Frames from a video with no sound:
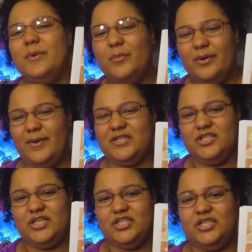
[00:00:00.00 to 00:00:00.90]
bit more
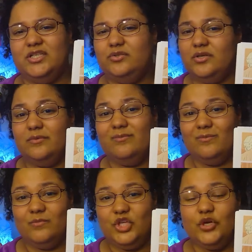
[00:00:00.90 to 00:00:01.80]
imagination, and you could,
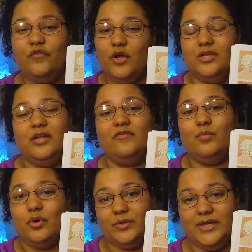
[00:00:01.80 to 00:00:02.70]
you know, fall in love
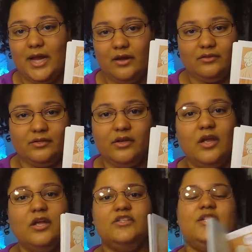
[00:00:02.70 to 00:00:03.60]
more with the character.
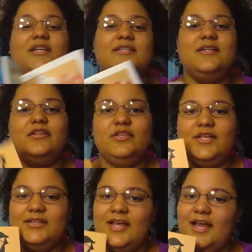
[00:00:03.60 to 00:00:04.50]
So that's another
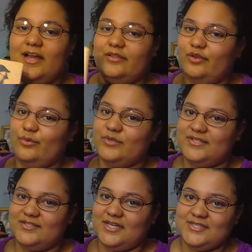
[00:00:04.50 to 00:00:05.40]
thing that I thought was
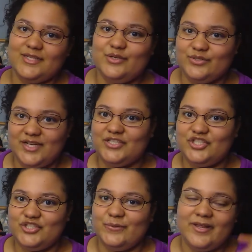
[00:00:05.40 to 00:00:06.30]
a nice little
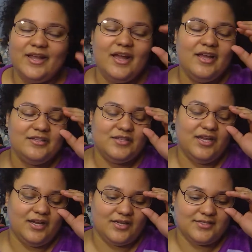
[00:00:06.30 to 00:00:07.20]
touch to it. So
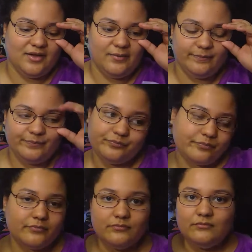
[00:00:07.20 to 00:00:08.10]
yeah, guys,
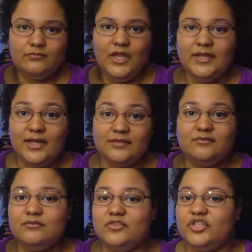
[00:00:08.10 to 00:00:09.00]

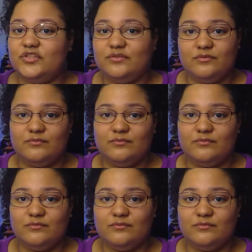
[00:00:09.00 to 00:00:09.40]
again, just